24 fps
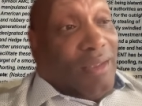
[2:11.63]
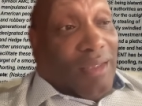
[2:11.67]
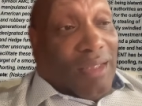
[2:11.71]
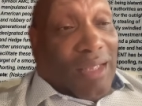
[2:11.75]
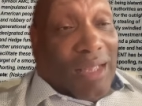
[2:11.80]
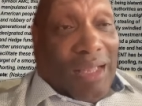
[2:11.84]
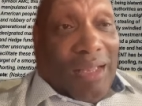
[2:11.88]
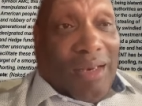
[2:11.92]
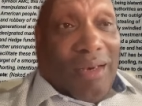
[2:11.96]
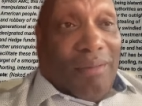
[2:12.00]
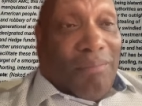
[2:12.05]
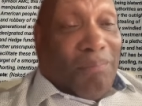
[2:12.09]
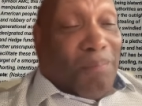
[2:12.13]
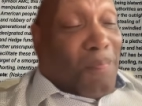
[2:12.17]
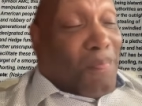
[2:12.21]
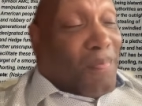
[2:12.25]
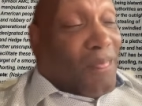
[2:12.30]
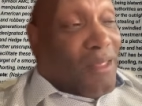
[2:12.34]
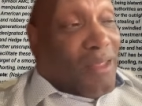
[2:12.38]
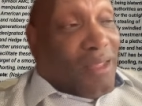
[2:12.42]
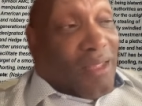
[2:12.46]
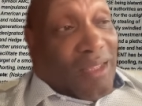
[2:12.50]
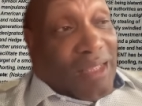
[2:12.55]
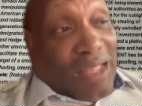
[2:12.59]
and
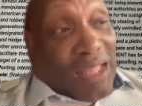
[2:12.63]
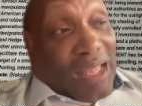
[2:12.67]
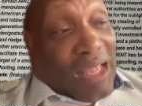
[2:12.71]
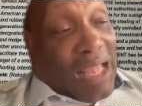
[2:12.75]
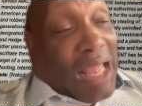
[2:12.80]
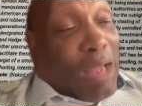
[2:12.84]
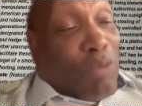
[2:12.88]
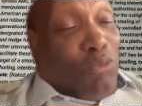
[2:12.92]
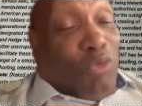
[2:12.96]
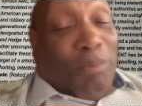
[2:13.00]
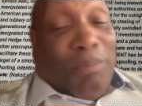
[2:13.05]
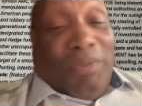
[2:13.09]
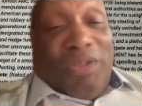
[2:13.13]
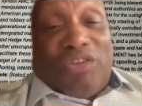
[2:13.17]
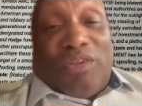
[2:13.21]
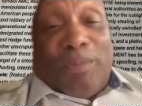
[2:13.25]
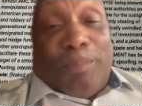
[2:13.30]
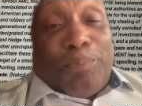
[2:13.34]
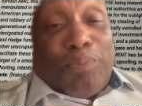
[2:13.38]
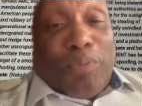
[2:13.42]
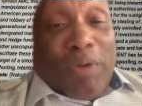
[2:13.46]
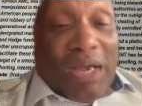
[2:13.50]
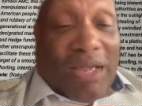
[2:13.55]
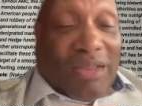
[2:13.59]
I wouldn't be
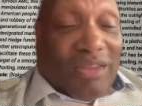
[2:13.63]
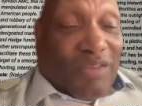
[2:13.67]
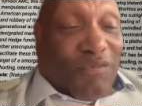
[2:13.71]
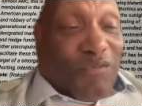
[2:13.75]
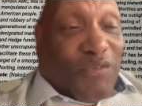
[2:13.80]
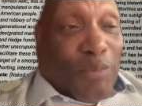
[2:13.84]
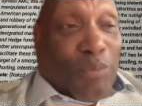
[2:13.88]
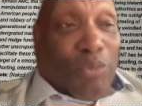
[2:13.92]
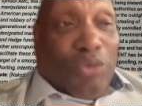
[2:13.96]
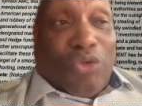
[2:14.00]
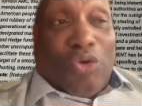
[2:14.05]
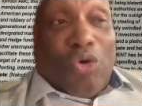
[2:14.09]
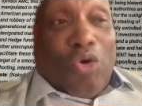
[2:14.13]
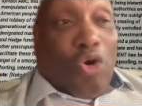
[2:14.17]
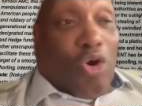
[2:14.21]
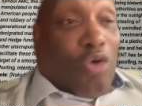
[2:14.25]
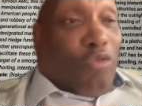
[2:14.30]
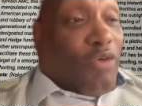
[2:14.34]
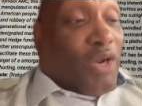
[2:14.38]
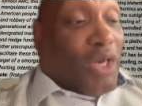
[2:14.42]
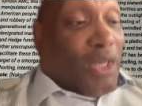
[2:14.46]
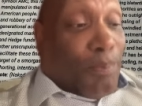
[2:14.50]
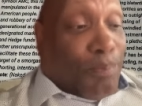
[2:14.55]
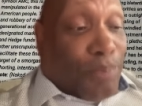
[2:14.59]
surprised if he was
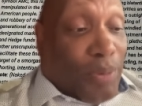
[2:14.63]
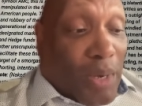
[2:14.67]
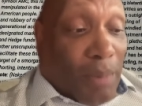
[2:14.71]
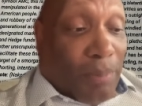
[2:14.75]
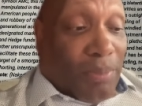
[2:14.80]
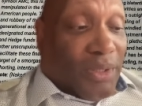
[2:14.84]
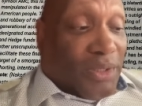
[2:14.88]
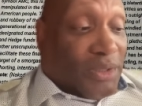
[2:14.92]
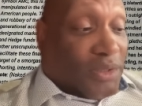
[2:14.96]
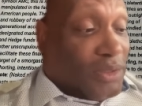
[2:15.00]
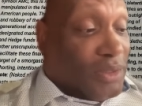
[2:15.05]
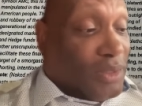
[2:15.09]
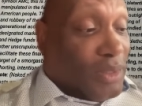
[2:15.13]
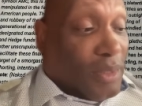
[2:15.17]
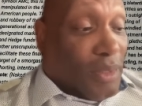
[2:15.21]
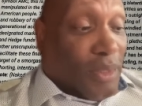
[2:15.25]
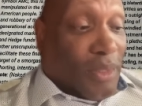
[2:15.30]
already published,